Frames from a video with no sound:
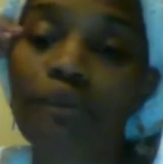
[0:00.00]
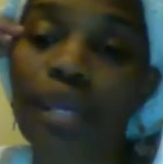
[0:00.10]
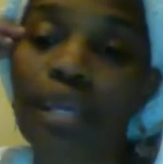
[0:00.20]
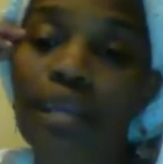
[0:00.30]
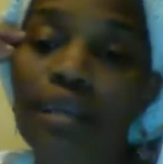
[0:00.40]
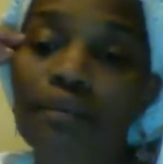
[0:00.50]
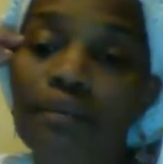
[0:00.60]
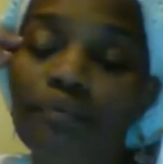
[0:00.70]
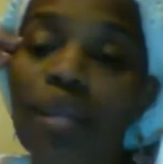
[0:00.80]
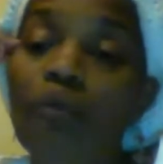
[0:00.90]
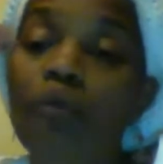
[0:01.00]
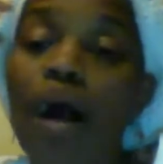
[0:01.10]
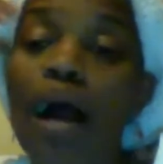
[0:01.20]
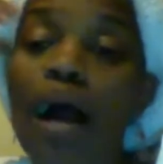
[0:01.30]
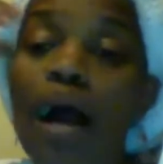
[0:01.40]
being?
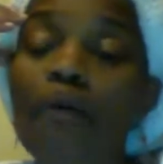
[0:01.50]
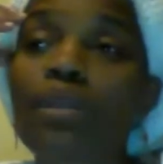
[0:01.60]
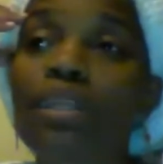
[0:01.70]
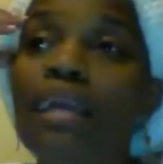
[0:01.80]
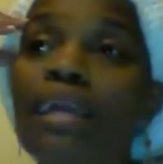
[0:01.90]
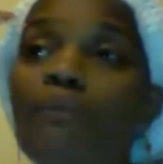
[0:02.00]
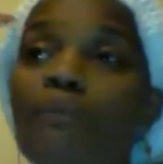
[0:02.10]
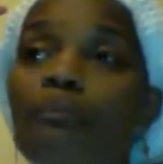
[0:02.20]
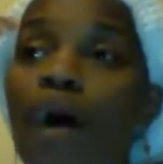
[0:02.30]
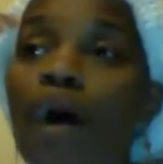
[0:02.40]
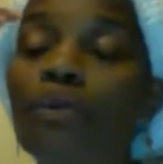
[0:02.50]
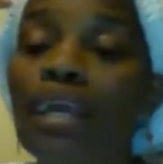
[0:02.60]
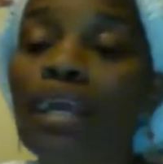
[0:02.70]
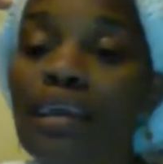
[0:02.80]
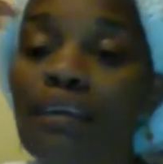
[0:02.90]
Why would they
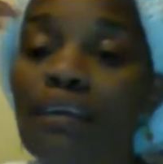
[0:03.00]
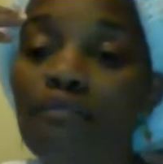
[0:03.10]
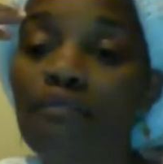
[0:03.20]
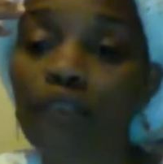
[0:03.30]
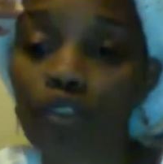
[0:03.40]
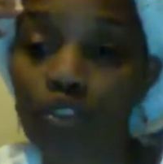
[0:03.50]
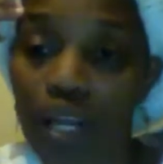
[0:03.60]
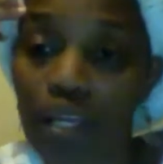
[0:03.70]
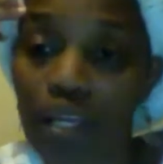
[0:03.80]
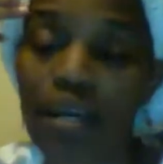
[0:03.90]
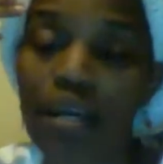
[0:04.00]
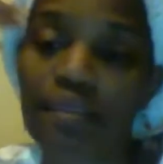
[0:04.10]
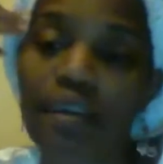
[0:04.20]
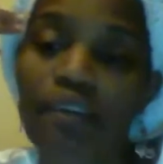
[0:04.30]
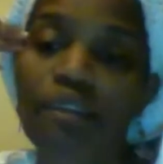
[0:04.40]
infiltrate
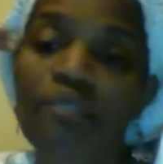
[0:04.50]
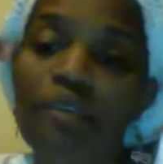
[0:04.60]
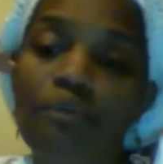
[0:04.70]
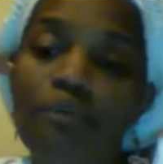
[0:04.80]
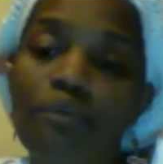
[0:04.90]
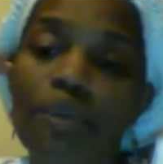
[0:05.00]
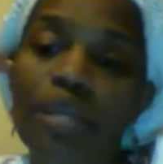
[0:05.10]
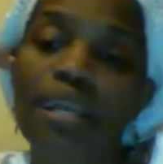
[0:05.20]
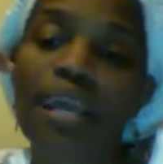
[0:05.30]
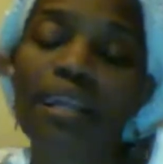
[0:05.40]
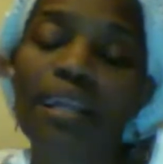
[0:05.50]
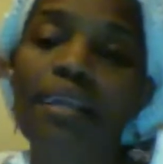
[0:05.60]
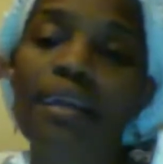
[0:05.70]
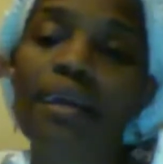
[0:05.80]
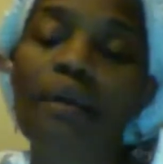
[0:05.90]
a self-loving being and
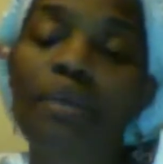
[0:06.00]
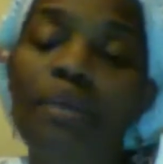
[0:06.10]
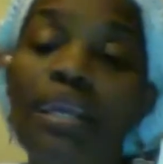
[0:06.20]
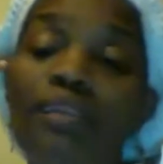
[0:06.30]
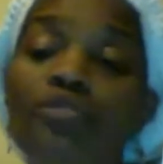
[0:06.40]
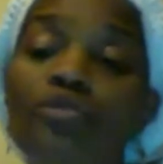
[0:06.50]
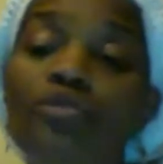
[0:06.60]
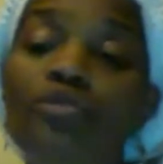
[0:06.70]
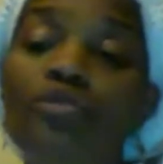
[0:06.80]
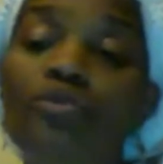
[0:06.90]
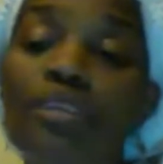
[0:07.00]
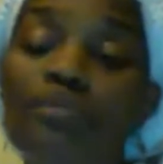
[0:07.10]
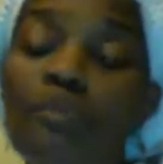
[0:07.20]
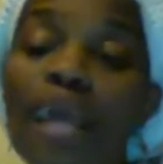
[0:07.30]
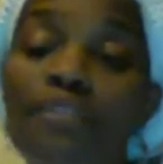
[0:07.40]
then begin to
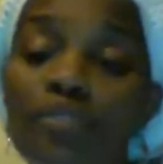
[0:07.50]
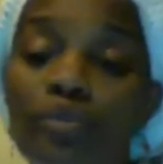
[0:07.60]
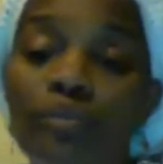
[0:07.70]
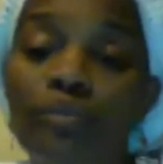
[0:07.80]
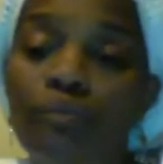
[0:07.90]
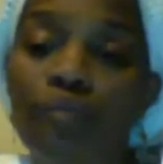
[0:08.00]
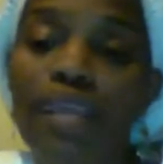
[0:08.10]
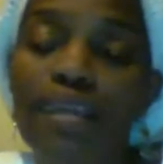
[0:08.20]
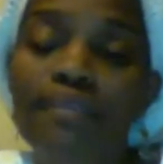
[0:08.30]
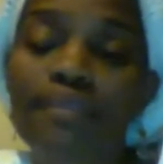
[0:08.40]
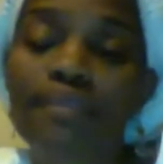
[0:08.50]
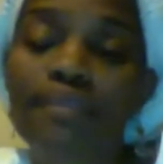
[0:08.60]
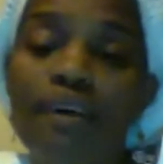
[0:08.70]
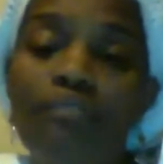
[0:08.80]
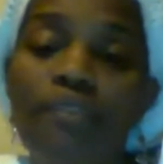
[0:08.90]
dismantle that
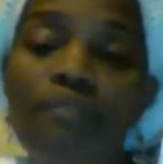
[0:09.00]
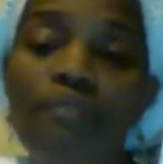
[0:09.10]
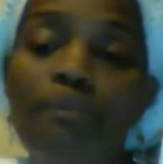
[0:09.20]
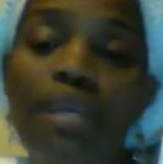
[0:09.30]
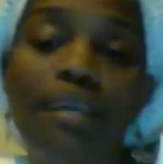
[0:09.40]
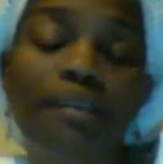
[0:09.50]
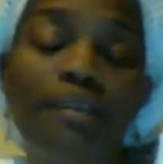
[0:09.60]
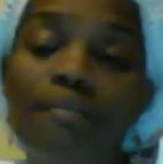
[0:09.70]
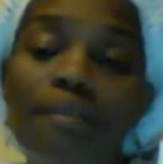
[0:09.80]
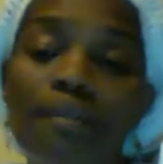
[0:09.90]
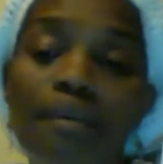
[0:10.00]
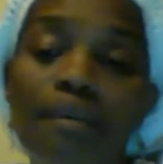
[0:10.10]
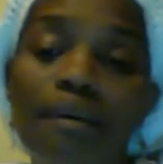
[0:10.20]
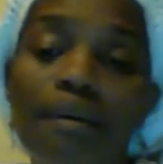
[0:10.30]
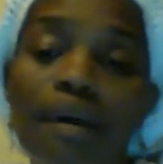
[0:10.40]
self-loving being's
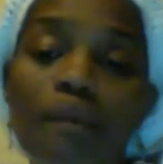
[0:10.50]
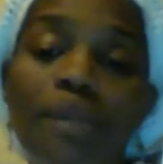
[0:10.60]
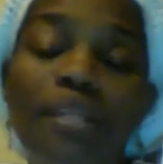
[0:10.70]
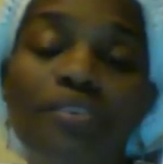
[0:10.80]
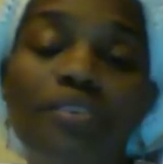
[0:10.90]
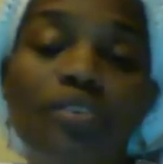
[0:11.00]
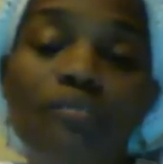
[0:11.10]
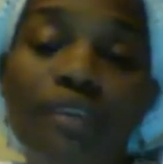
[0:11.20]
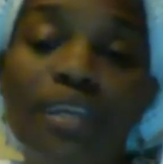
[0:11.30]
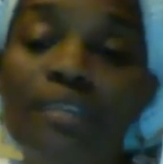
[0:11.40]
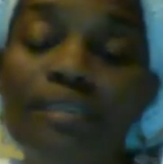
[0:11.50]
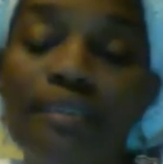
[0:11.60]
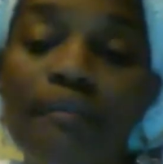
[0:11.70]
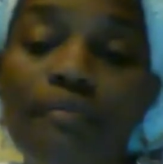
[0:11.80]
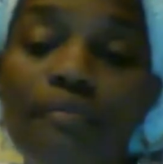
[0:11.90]
ability to defend
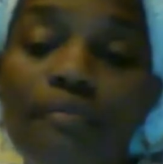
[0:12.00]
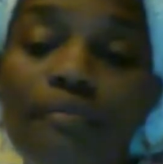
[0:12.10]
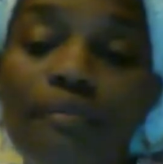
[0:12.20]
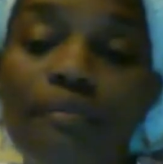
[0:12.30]
itself?